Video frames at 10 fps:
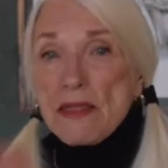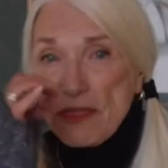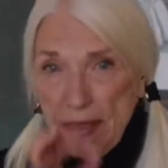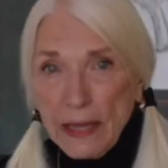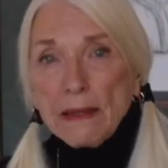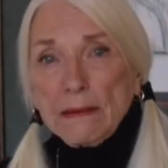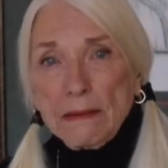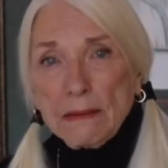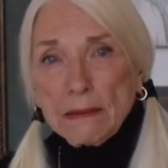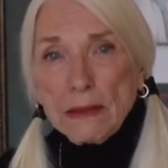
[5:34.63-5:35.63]

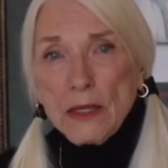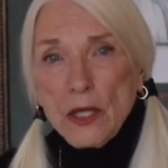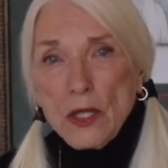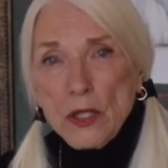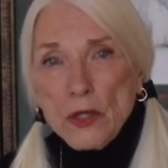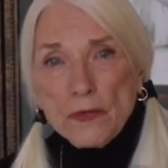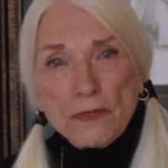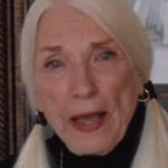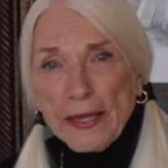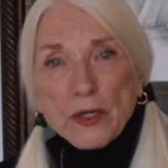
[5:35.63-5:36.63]
Then you
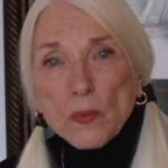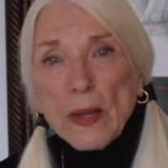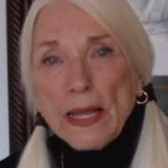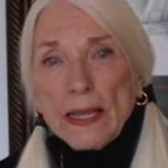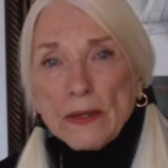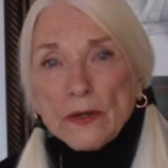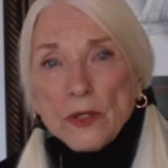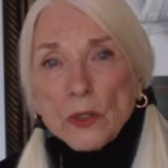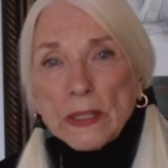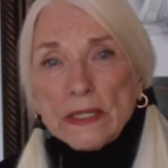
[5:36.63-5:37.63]
find a way to
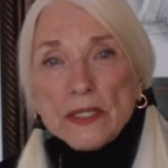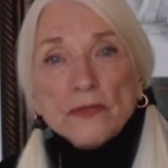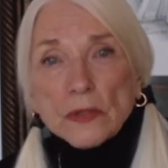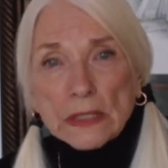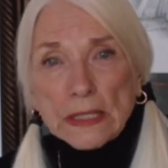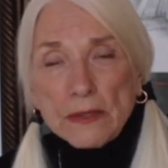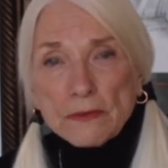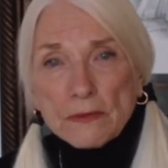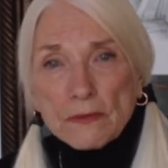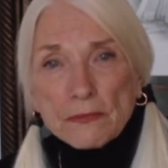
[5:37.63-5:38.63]
do it differently
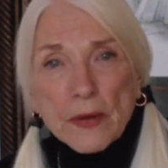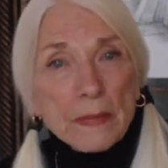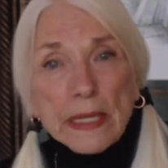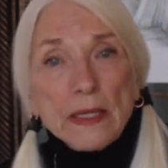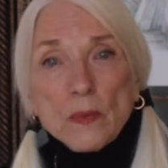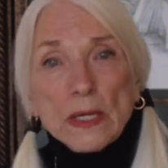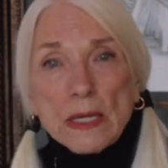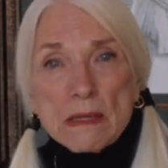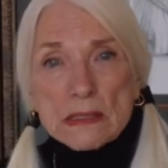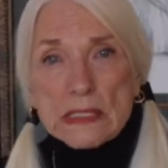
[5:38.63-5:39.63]
from anyone
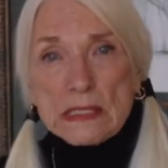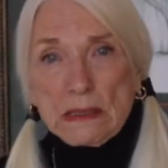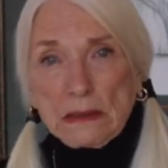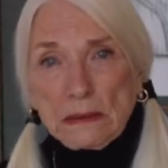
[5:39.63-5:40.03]
else.